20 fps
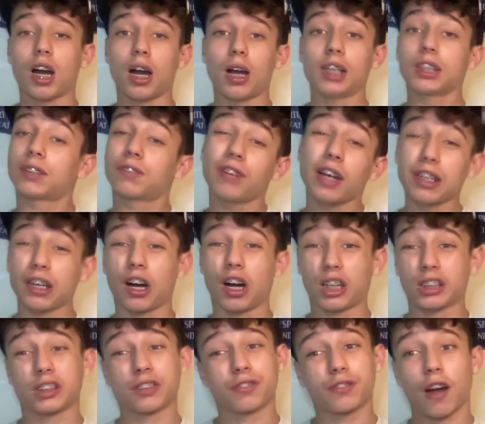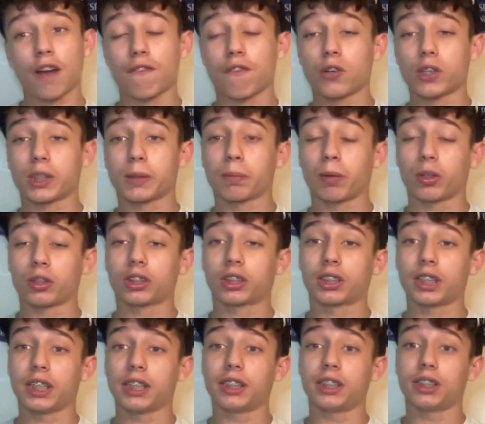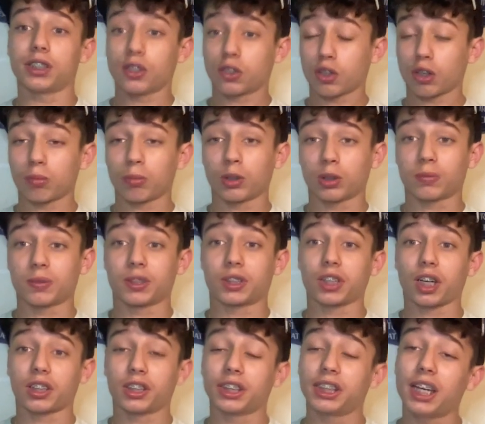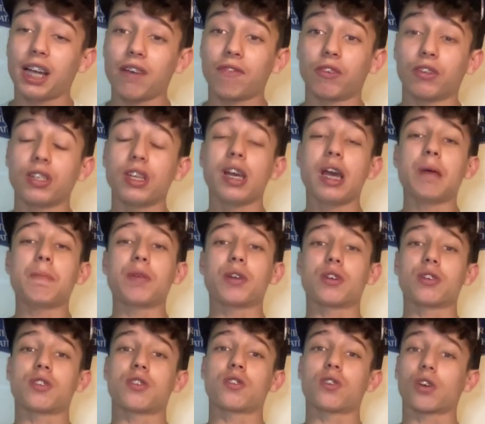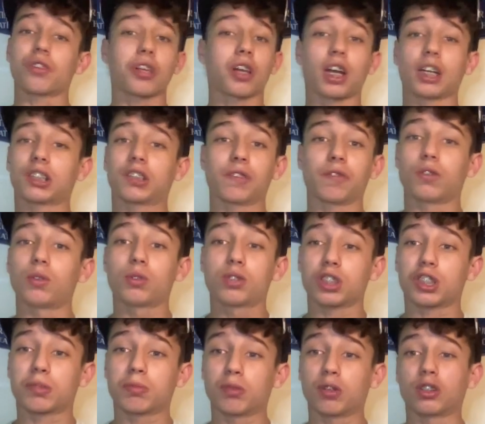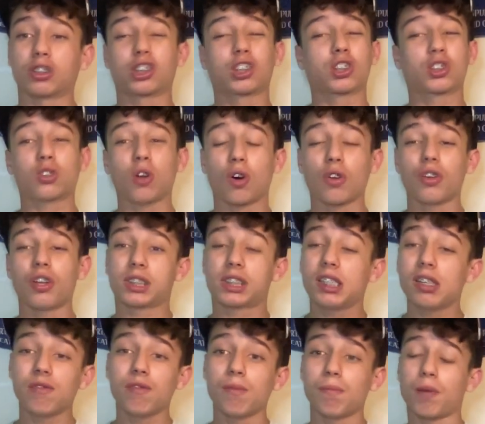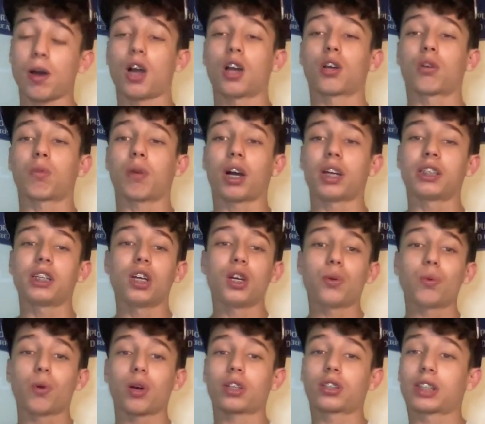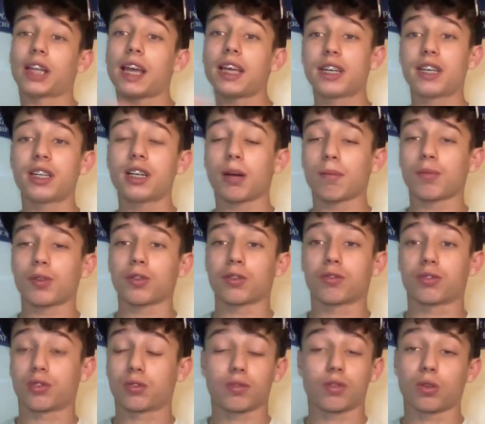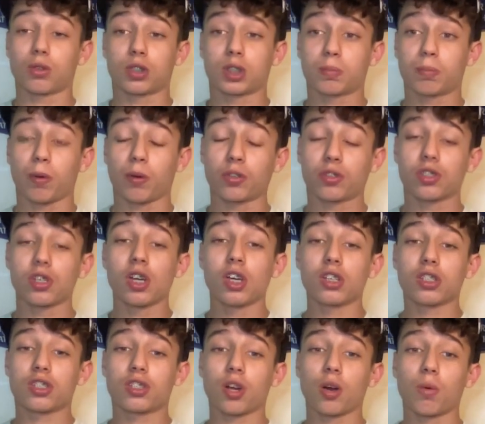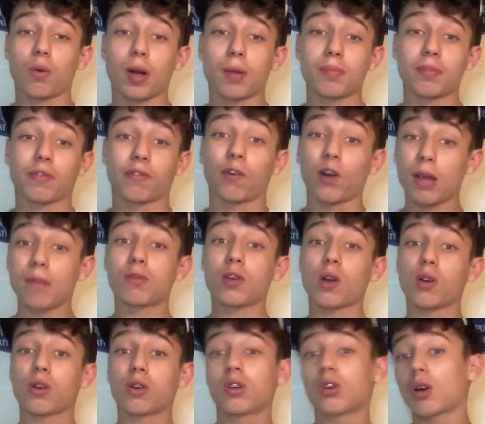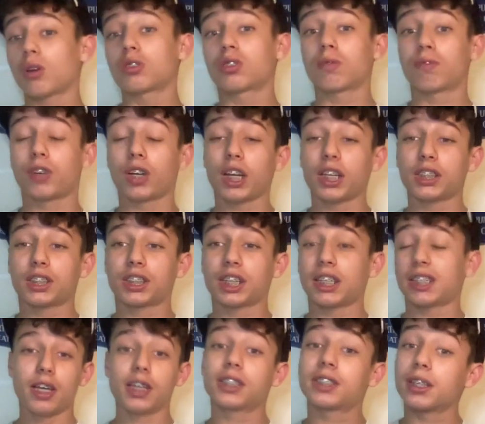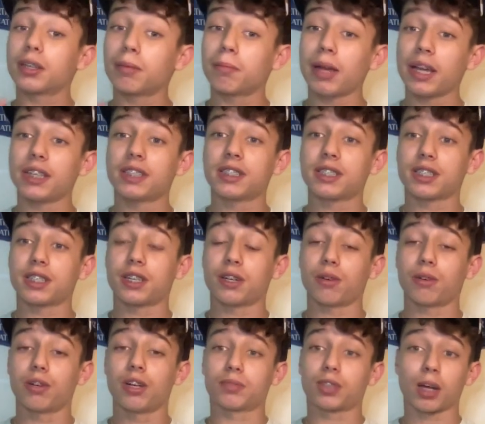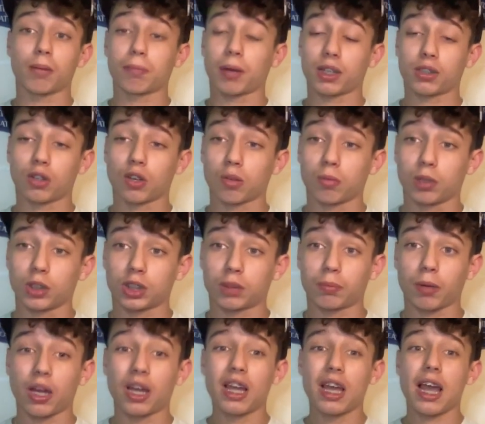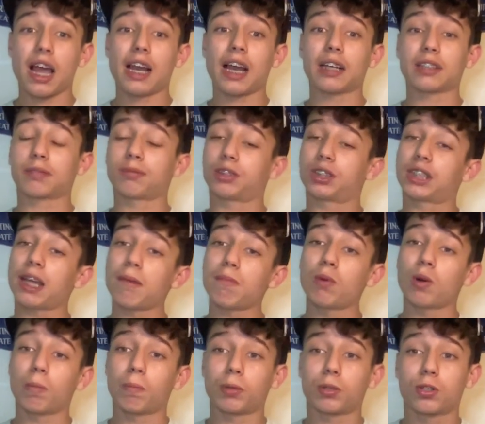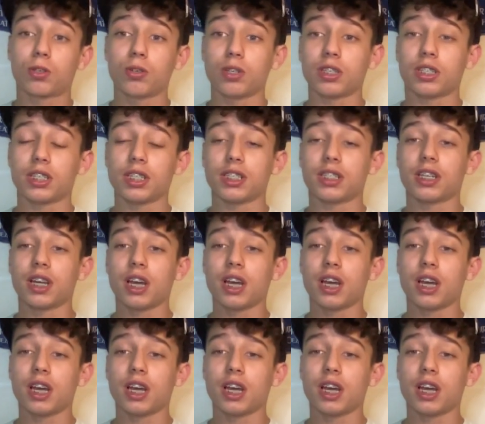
It's very hard to fight for spots in the Tottenham Hotspur starting 11 because you've got the likes of Lucas Moura, Son, Steven Bergwijn, who are taking up those spots. So for him going on loan to Valencia is an amazing deal done by Tottenham Hotspur. It allows him to get more opportunities.